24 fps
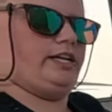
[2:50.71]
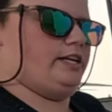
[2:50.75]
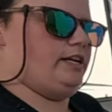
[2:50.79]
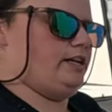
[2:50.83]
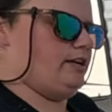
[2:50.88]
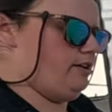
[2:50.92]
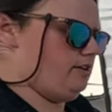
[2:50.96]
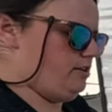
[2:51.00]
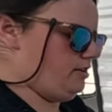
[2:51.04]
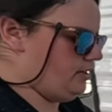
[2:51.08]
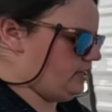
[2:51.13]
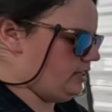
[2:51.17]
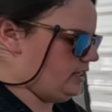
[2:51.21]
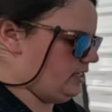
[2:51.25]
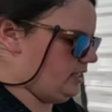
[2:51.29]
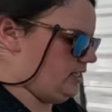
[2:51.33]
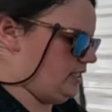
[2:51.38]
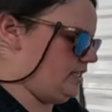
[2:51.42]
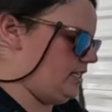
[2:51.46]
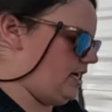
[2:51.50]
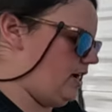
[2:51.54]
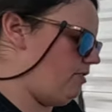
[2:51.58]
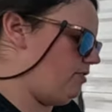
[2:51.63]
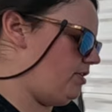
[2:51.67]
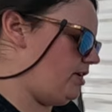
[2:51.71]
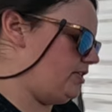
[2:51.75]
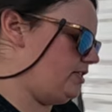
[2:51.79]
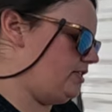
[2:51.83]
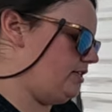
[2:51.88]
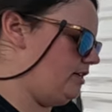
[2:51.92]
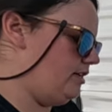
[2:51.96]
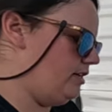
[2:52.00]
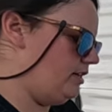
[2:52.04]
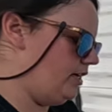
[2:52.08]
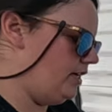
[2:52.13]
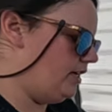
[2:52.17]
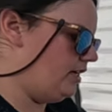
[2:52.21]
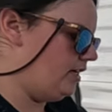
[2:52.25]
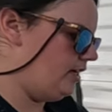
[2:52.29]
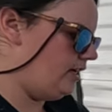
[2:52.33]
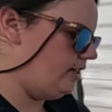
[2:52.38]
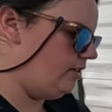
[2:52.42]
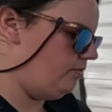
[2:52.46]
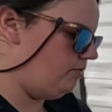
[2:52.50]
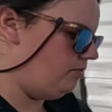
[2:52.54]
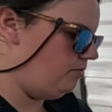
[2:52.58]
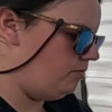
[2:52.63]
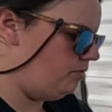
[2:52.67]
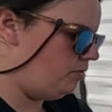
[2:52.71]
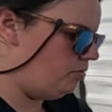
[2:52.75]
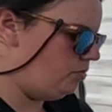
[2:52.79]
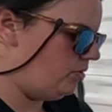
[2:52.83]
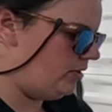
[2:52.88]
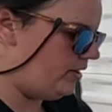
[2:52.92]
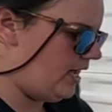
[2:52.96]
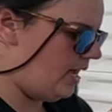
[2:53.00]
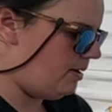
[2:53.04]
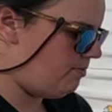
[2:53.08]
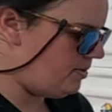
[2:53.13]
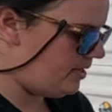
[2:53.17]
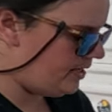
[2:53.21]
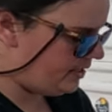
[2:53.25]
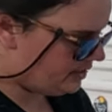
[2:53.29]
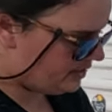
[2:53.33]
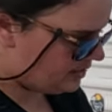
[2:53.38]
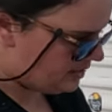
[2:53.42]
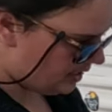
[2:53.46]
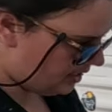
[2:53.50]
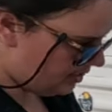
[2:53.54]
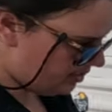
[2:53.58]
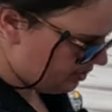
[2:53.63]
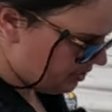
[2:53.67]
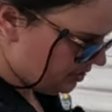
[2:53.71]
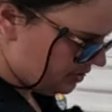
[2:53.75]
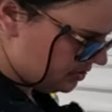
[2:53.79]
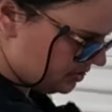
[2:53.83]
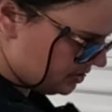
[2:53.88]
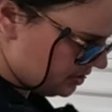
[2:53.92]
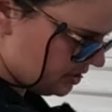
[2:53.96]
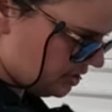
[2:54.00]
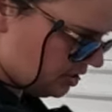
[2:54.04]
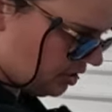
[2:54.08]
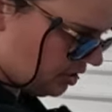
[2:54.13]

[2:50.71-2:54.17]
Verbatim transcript: here in the Tawas area. And with that being said, you can see